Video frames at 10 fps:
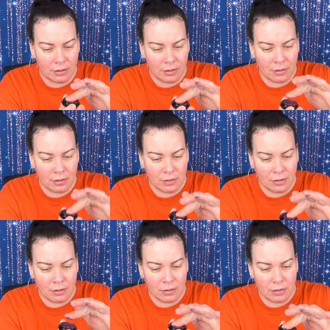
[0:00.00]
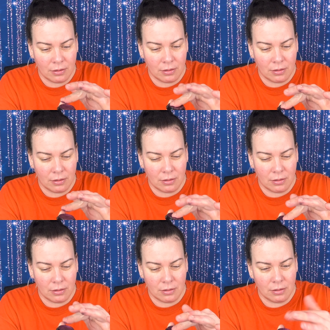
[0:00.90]

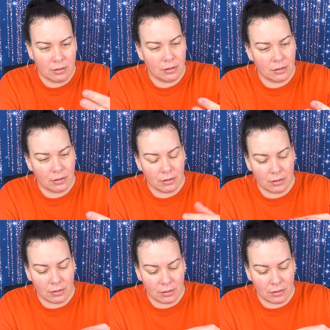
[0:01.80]
[no speech]